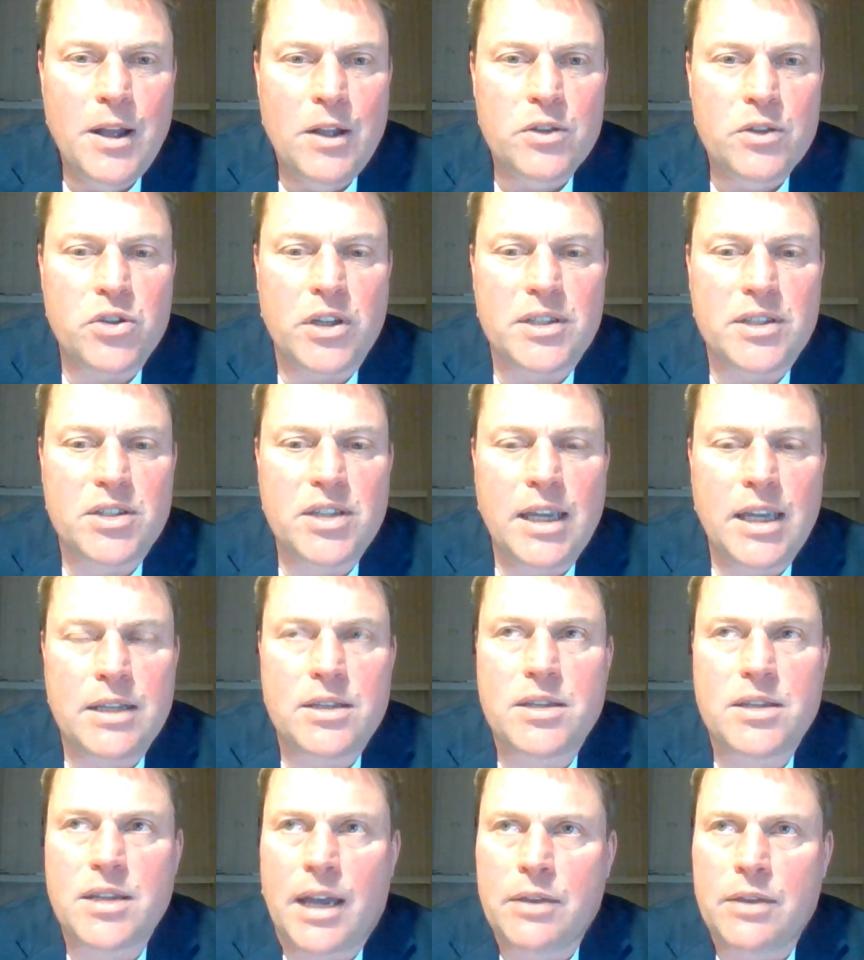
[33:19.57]
So
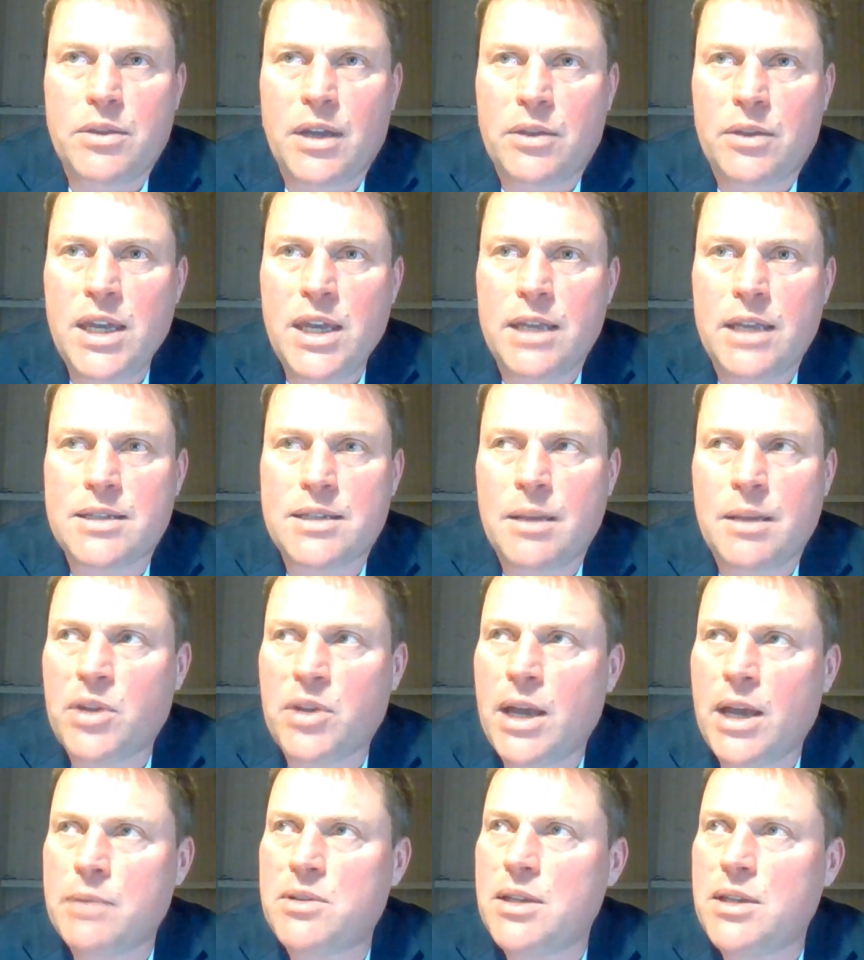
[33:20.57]
I think
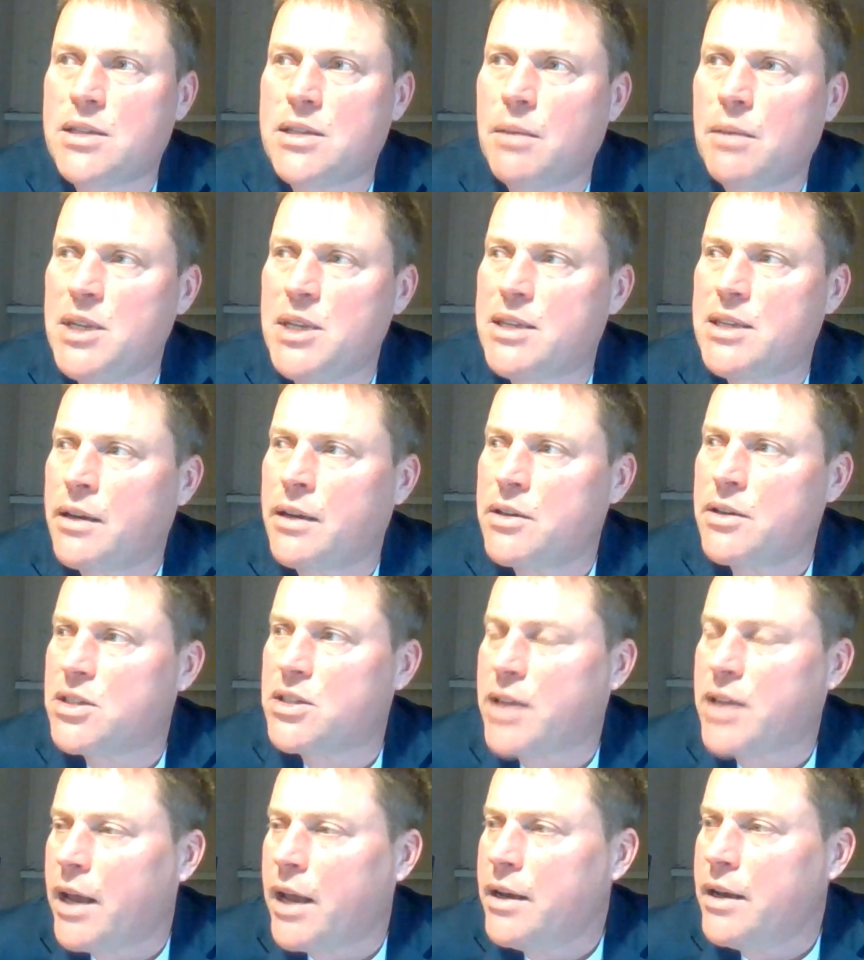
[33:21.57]
sometimes it's a
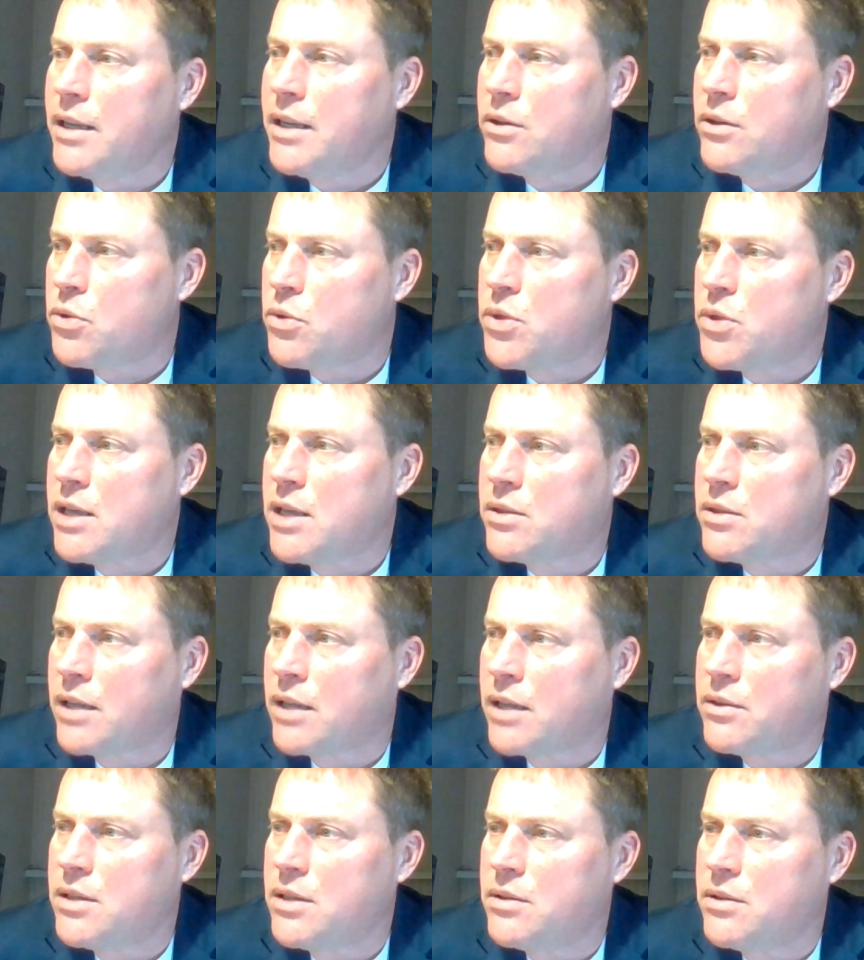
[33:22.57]
misunderstanding to think
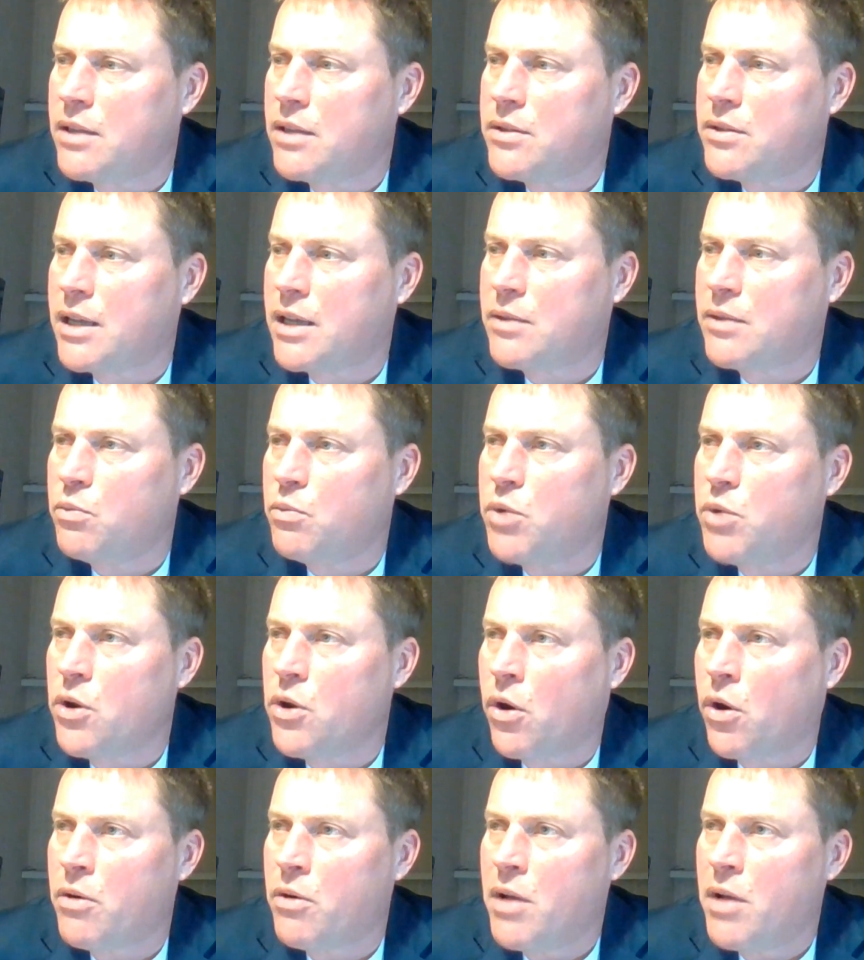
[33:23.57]
that that we
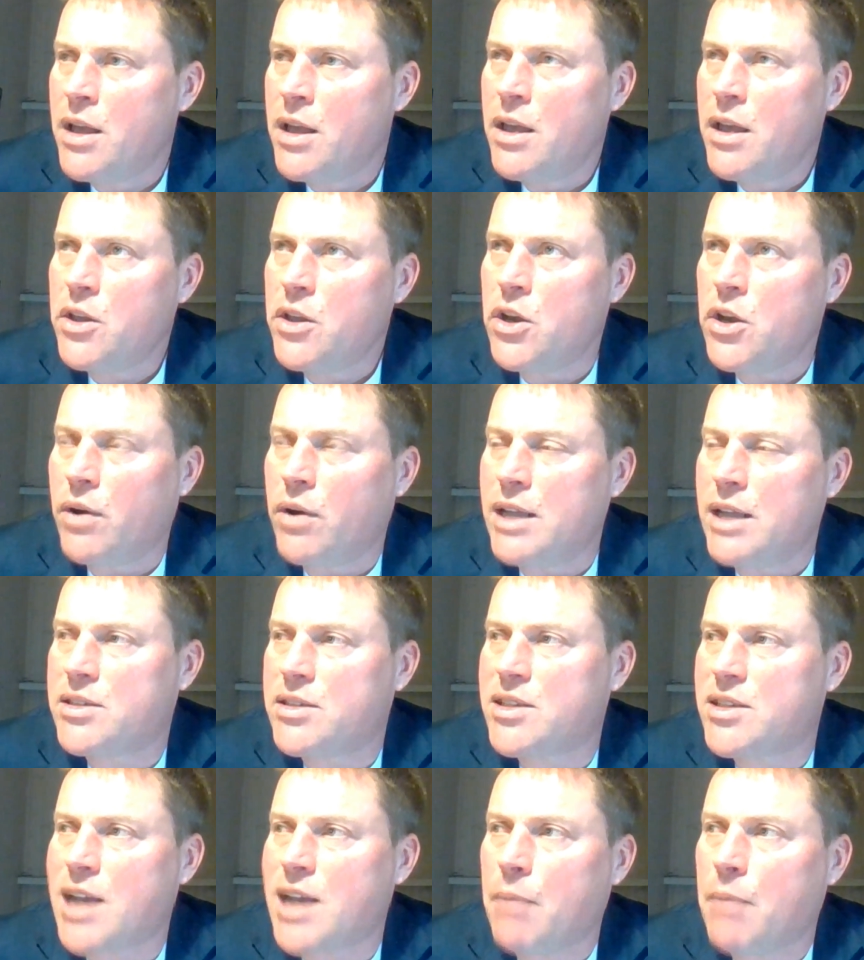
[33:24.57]
are, it's
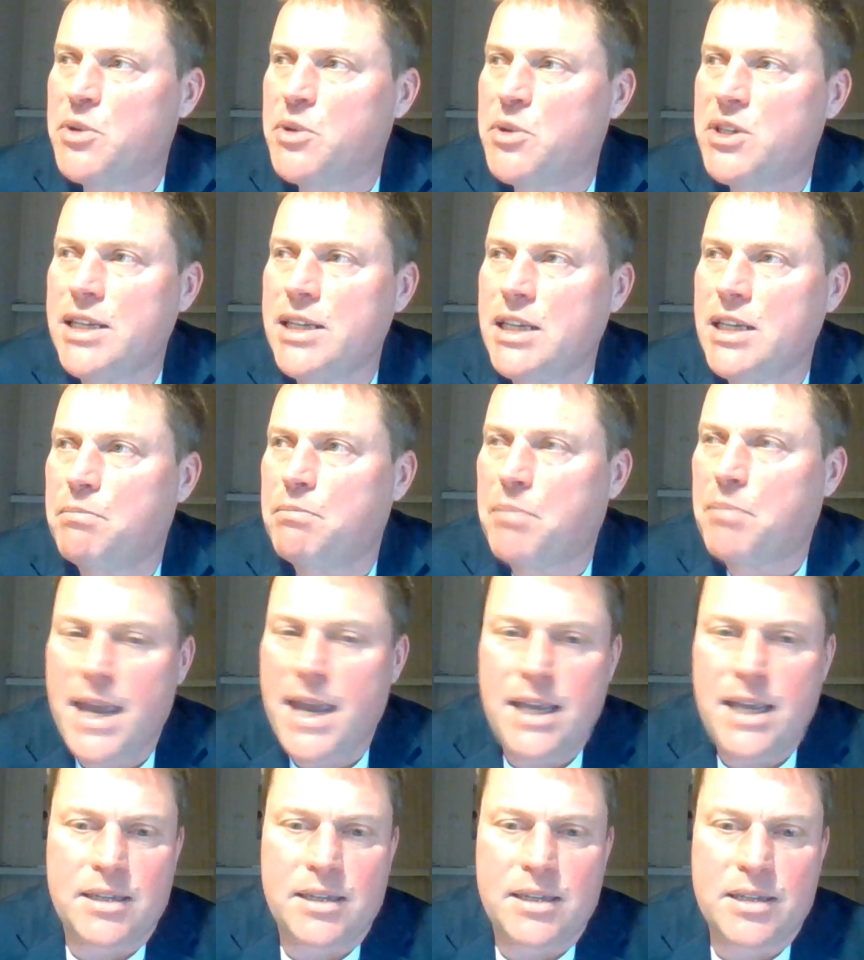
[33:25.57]

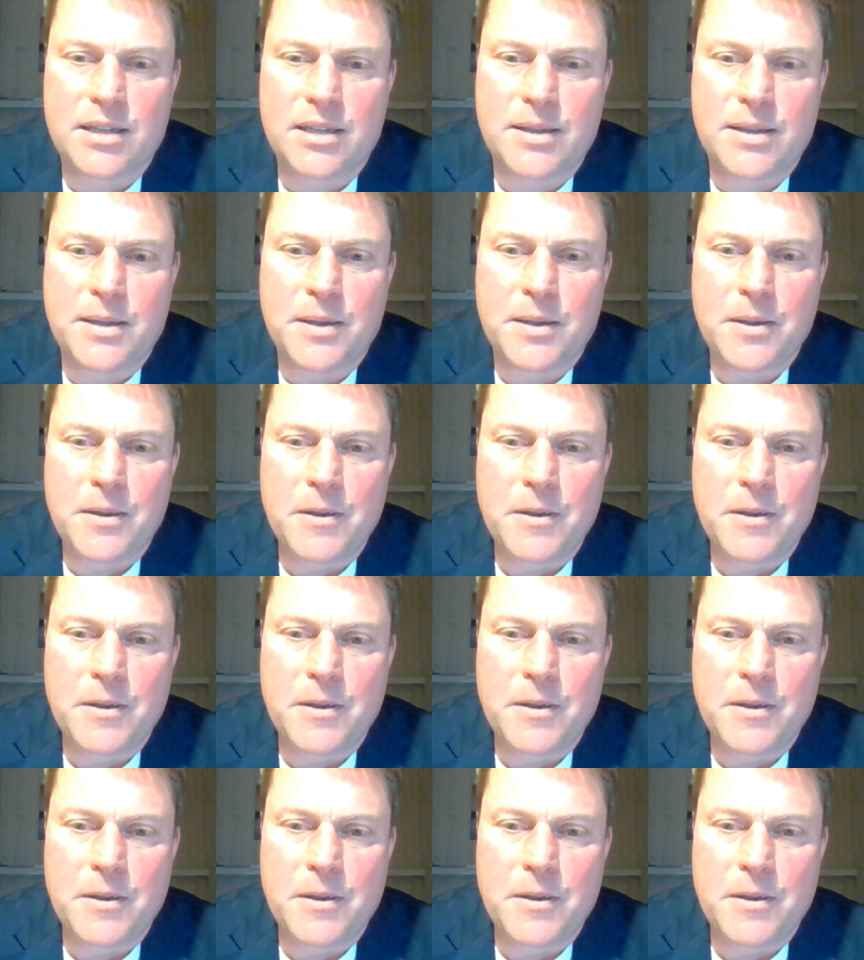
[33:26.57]
subsidy-based.